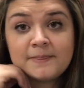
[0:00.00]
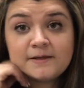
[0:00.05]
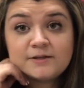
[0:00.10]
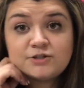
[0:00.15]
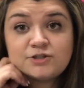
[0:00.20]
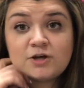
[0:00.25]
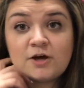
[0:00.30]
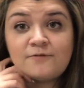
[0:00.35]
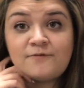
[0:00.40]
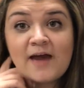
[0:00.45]

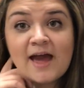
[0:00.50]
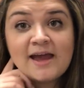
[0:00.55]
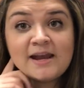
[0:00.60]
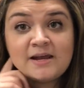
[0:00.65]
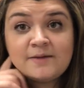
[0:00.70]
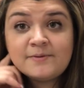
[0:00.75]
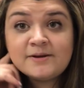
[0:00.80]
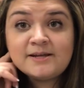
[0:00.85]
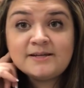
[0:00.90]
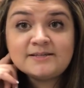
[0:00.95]
So if
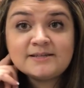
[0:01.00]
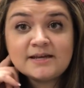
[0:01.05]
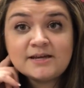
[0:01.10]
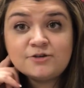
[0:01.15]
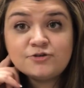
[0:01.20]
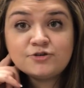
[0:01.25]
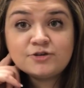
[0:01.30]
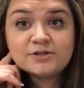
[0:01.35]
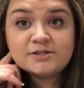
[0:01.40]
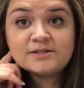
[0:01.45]
anybody's
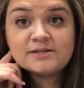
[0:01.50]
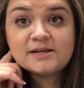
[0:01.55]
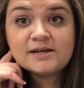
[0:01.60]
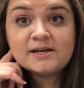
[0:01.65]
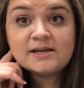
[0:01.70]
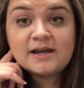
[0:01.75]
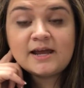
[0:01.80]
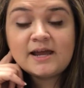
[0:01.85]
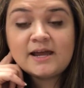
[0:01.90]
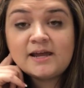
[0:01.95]

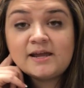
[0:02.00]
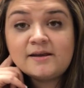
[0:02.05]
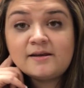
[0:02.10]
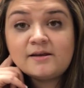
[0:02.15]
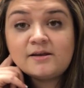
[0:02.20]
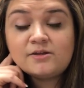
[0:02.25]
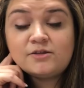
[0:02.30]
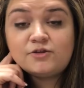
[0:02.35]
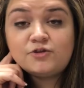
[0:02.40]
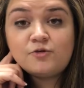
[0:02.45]
interested
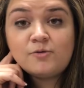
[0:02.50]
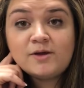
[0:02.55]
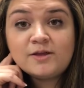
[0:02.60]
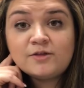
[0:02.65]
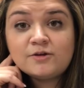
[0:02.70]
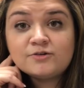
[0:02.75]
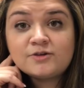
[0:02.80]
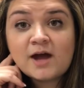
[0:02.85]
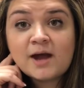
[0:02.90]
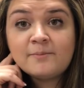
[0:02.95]
in doing
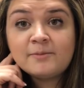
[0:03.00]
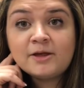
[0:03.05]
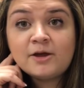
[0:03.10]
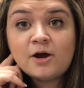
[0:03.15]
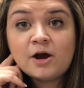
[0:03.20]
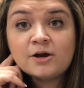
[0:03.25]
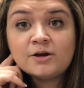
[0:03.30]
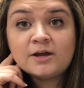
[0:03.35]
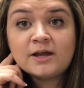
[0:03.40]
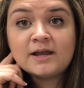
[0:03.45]
their Timely
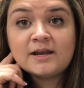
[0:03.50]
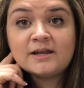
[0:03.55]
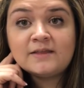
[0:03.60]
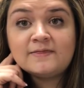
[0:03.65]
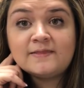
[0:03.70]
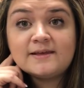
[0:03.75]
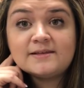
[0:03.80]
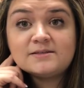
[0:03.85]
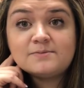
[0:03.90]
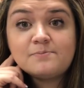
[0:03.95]
cardigan in
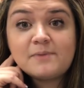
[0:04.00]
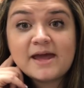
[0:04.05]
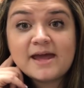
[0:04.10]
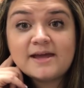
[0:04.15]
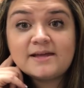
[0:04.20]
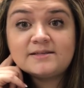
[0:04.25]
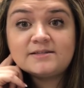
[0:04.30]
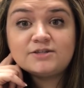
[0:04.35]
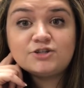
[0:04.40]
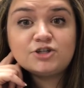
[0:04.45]
this
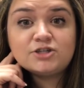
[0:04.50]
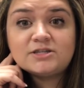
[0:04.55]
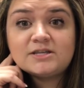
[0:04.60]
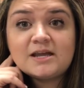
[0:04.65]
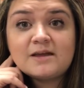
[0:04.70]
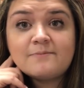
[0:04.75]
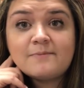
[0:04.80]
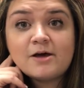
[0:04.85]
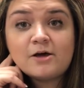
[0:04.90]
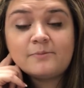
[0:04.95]
base, just
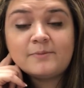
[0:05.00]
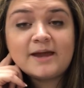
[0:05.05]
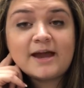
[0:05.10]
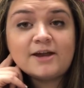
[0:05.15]
email me.